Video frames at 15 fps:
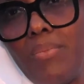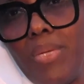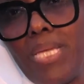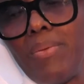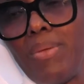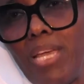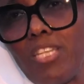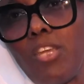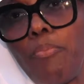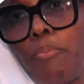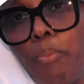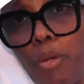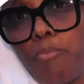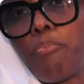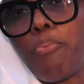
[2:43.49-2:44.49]
We got to
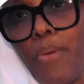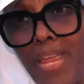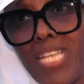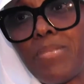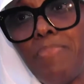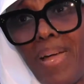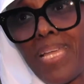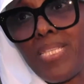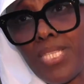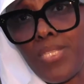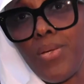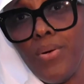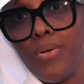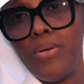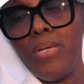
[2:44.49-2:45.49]
put prayers back in
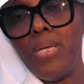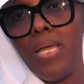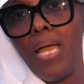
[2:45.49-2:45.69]
school.